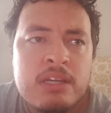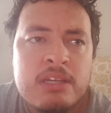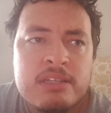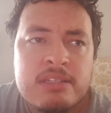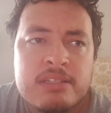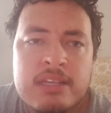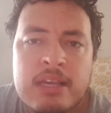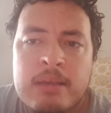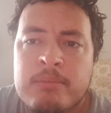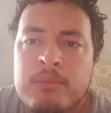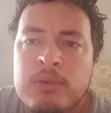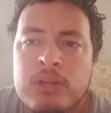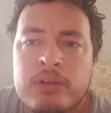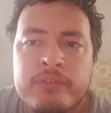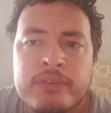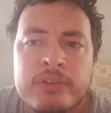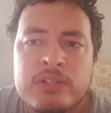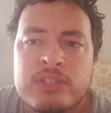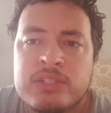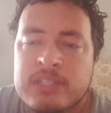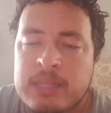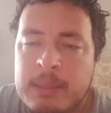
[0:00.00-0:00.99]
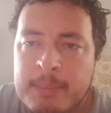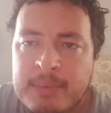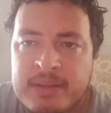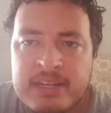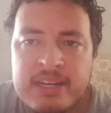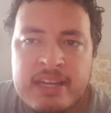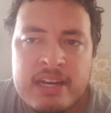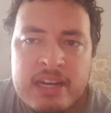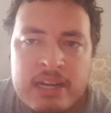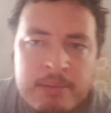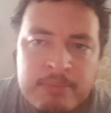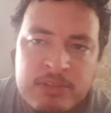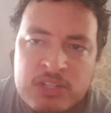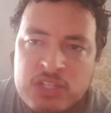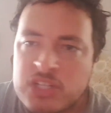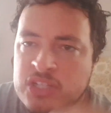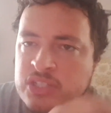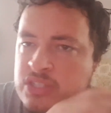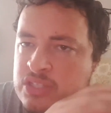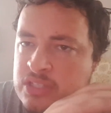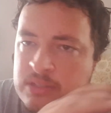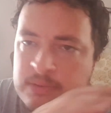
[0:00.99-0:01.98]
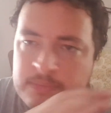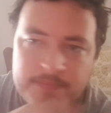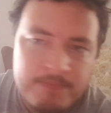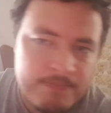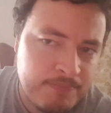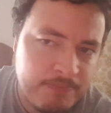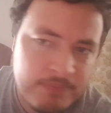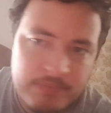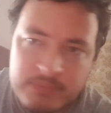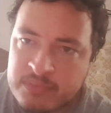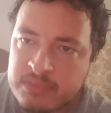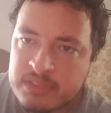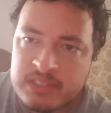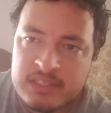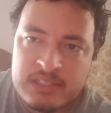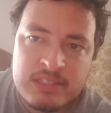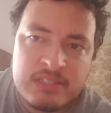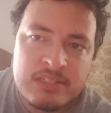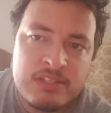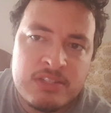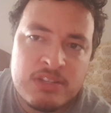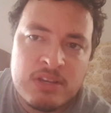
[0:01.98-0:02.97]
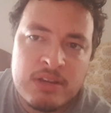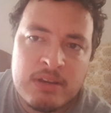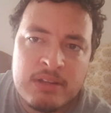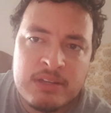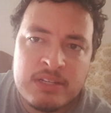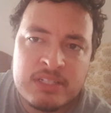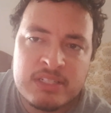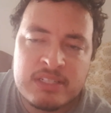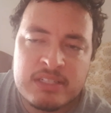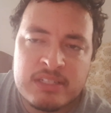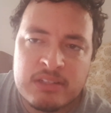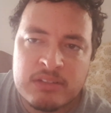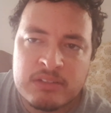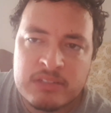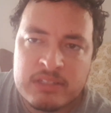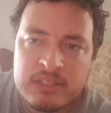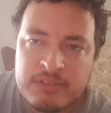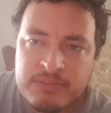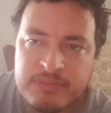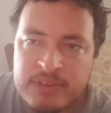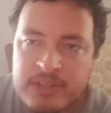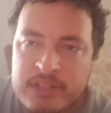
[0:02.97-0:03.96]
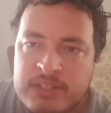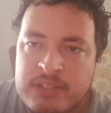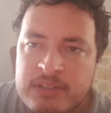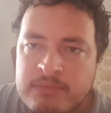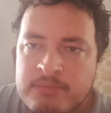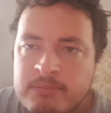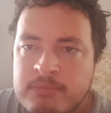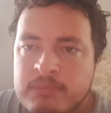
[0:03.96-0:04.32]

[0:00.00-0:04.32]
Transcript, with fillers: Same universe, same identity, but just and still different.